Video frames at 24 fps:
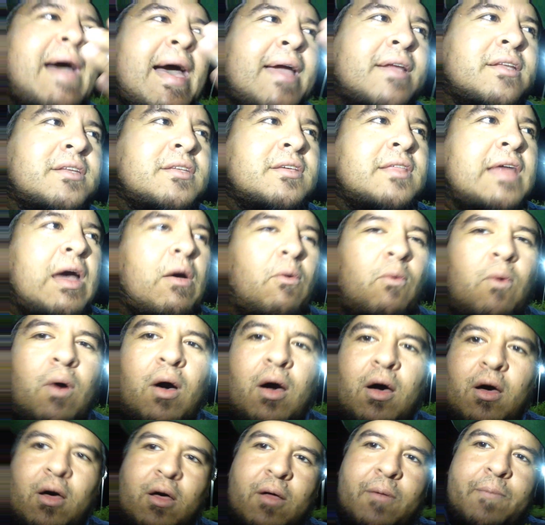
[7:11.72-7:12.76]
back to that
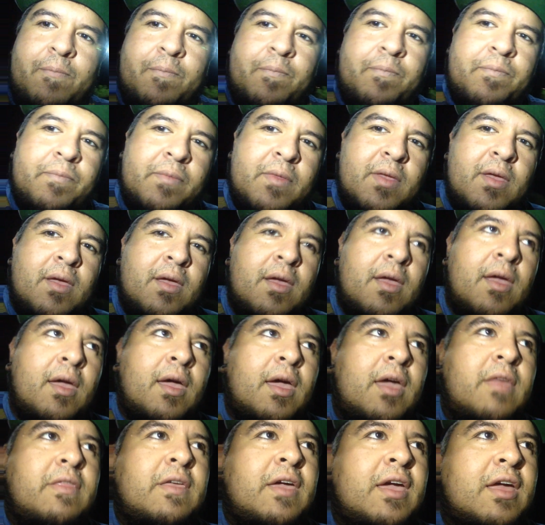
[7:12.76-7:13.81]
wall
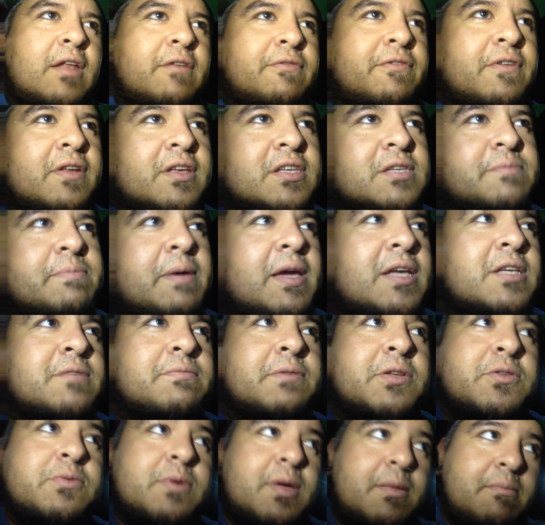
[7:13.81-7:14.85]
and the infinite space
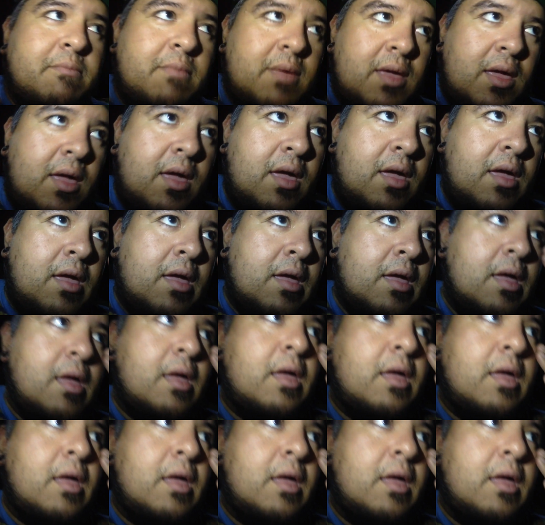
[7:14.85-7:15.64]
between me